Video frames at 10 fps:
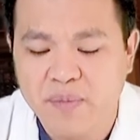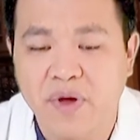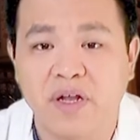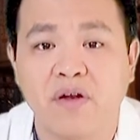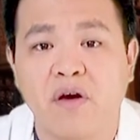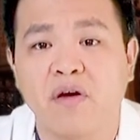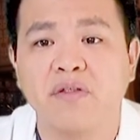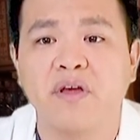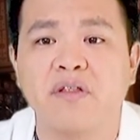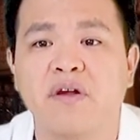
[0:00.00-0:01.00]
but in all
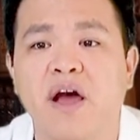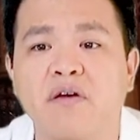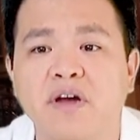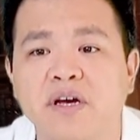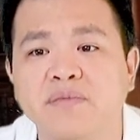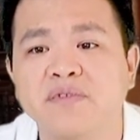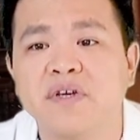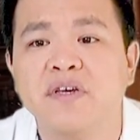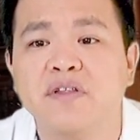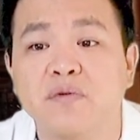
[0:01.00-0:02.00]
the other outcomes,
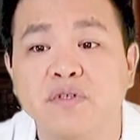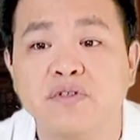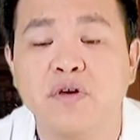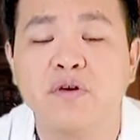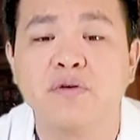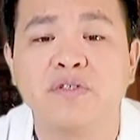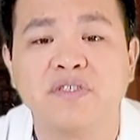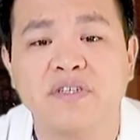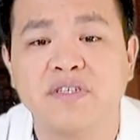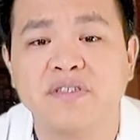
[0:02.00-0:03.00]
there was no
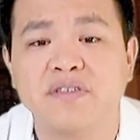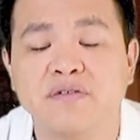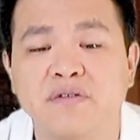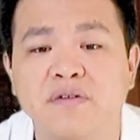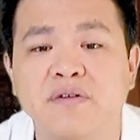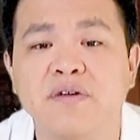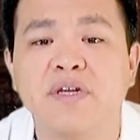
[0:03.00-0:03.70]
statistical